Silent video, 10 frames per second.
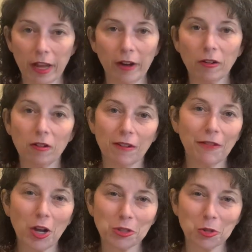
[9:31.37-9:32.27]
Carol of
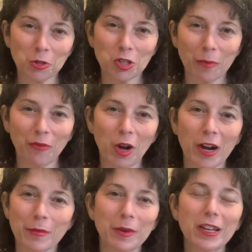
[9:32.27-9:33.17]
Foster Sheep
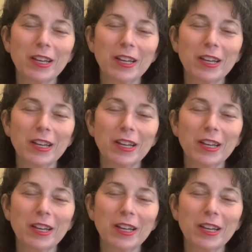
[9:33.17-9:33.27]
Farm.